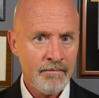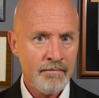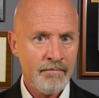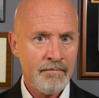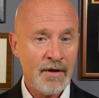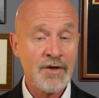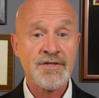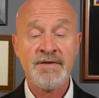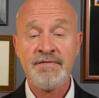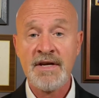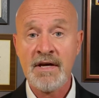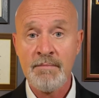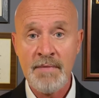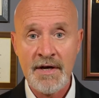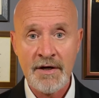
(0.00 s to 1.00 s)
because if he
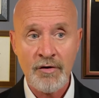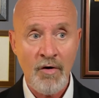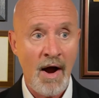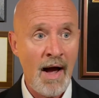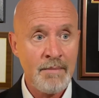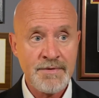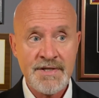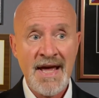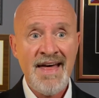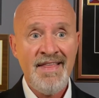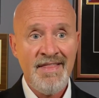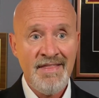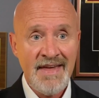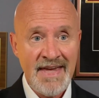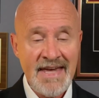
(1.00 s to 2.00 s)
committed crimes,
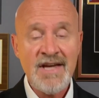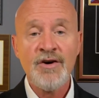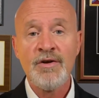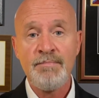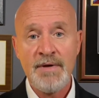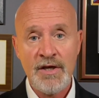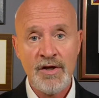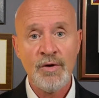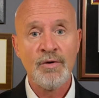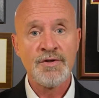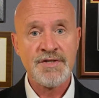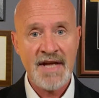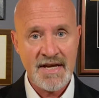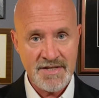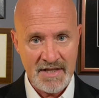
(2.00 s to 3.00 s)
he could be
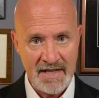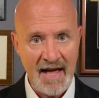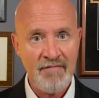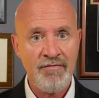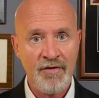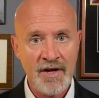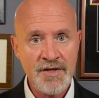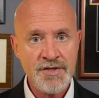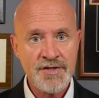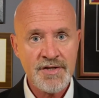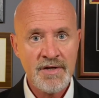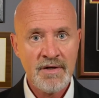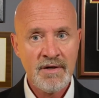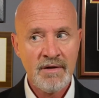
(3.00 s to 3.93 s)
used as leverage